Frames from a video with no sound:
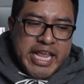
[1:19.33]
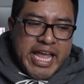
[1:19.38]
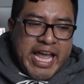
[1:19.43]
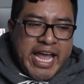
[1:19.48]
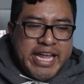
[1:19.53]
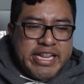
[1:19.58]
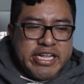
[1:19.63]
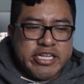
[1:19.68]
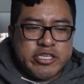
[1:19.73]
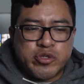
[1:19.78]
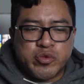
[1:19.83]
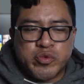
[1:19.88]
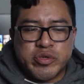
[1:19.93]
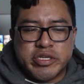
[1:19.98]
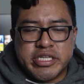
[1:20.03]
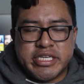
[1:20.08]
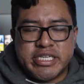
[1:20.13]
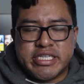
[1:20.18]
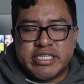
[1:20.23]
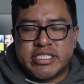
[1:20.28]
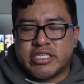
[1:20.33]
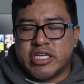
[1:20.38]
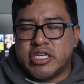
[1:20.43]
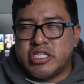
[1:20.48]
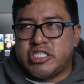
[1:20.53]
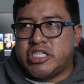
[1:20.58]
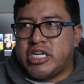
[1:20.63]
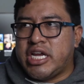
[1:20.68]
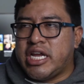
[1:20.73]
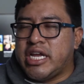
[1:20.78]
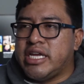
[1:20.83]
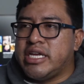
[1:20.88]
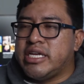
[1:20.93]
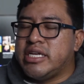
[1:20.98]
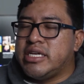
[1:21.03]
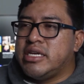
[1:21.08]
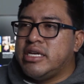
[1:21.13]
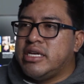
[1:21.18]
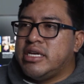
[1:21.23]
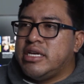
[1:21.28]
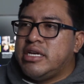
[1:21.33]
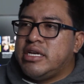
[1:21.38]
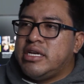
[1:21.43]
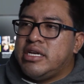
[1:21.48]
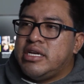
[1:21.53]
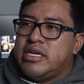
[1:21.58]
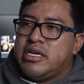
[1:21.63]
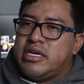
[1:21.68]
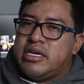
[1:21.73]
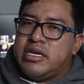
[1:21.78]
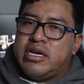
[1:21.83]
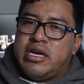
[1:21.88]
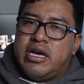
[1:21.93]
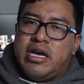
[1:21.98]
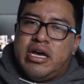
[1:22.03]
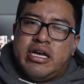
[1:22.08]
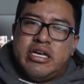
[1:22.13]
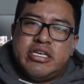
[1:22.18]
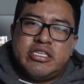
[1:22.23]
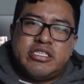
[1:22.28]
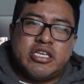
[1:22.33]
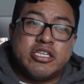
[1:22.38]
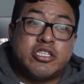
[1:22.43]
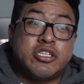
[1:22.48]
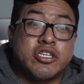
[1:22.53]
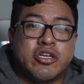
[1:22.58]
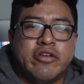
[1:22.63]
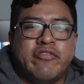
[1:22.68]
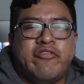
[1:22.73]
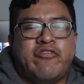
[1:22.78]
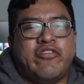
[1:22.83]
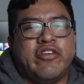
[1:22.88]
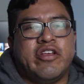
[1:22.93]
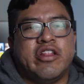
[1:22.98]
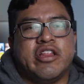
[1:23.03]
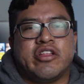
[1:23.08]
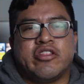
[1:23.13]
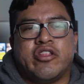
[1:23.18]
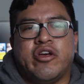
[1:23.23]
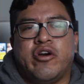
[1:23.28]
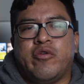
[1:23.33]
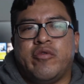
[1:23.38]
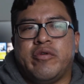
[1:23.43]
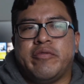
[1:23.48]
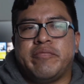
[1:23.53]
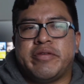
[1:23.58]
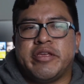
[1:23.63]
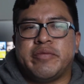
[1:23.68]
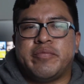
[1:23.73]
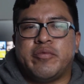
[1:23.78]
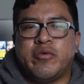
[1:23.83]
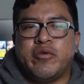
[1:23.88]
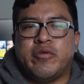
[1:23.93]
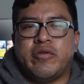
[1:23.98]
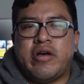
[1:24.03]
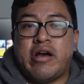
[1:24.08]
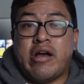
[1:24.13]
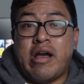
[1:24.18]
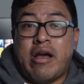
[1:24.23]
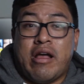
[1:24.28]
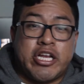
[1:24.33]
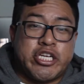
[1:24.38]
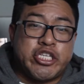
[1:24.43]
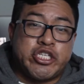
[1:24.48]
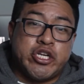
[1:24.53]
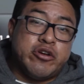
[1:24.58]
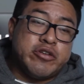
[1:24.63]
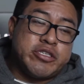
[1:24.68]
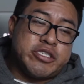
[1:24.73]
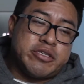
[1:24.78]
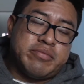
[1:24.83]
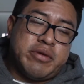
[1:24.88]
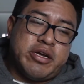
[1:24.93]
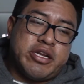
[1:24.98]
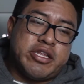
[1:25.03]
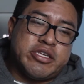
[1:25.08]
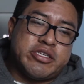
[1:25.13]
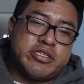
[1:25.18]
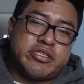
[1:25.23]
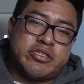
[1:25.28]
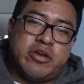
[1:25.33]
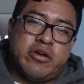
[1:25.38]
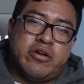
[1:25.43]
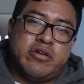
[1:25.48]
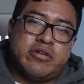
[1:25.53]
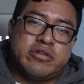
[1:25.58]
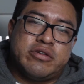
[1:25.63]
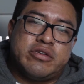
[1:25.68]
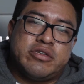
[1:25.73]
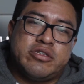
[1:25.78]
And it's really such a good feeling though when I show somebody a song,